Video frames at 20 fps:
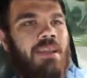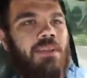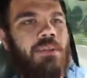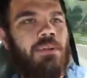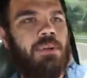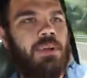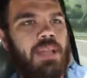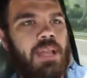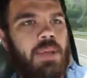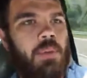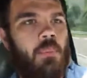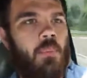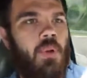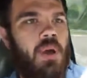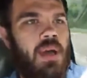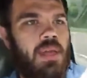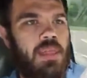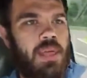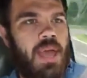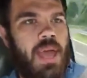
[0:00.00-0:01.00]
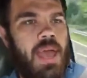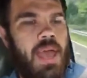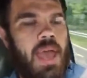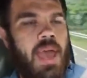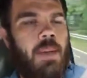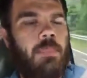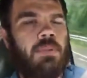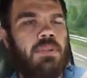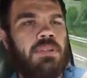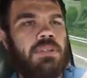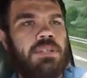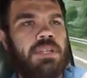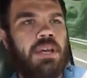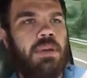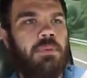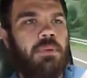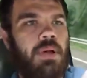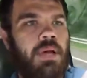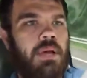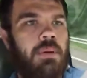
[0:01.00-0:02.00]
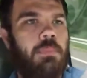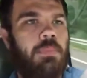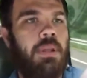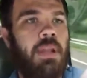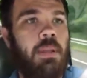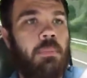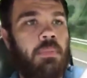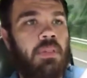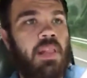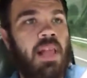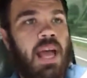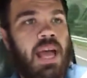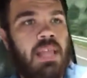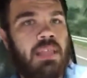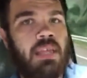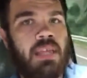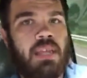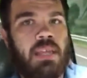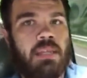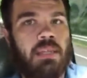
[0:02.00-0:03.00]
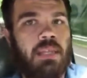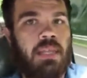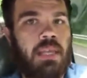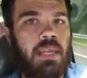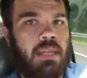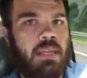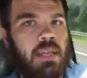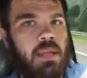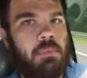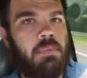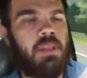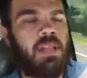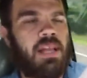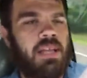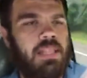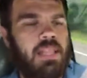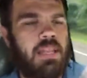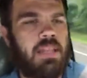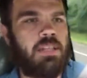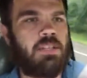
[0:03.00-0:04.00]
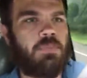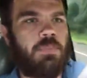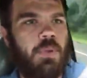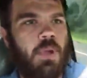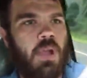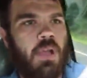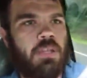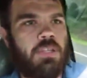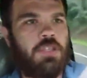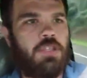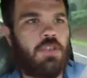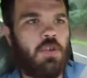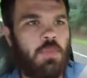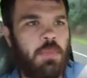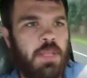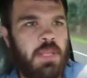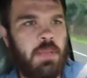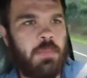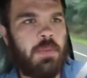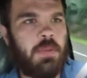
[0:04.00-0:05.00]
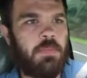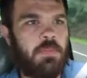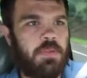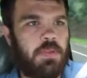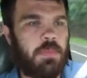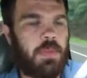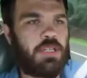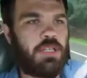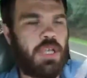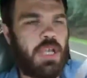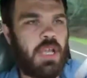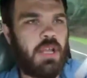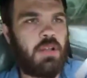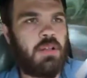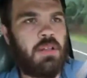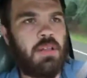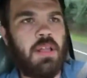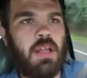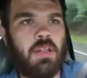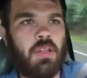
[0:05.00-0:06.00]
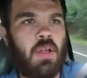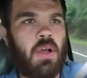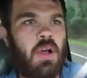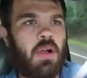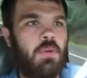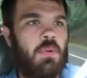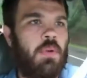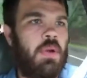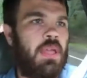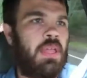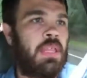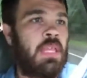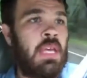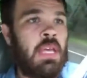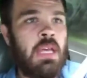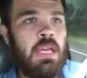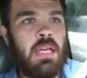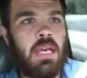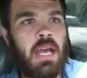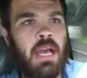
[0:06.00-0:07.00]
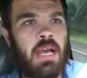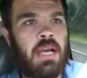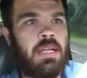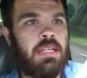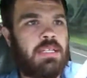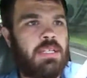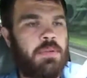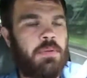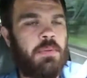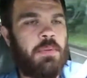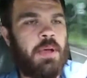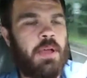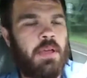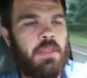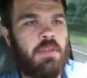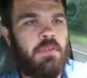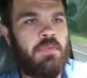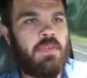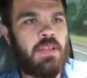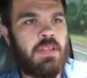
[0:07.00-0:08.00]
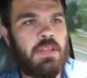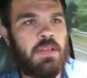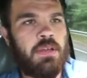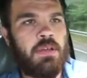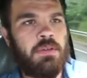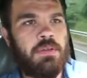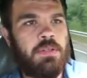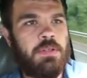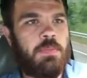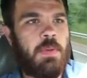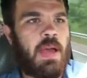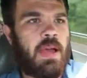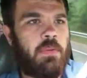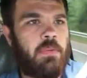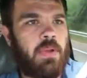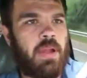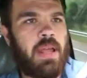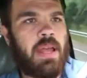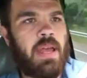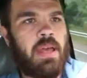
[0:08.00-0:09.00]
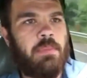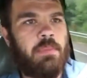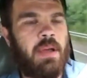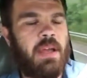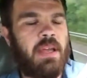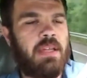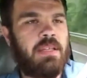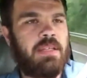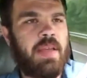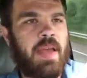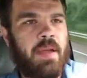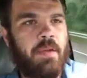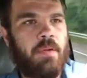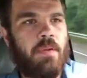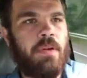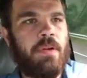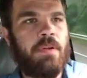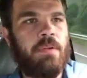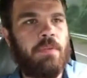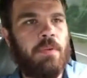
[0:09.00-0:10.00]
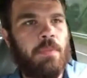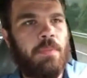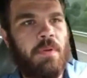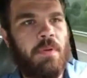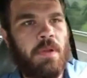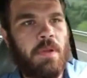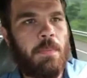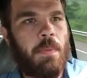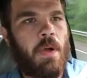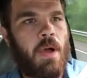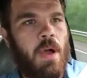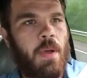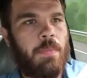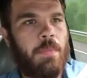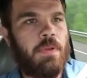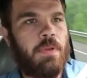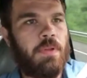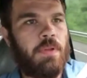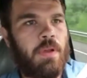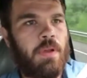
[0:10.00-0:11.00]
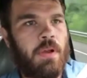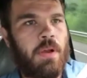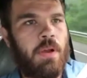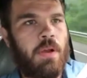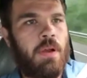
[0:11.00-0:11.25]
don't get why that happens that way, but I'm glad that it did, and I'm glad that it's brought so many people to my channel, along with some of my other videos back when I had my Integra were pretty popular.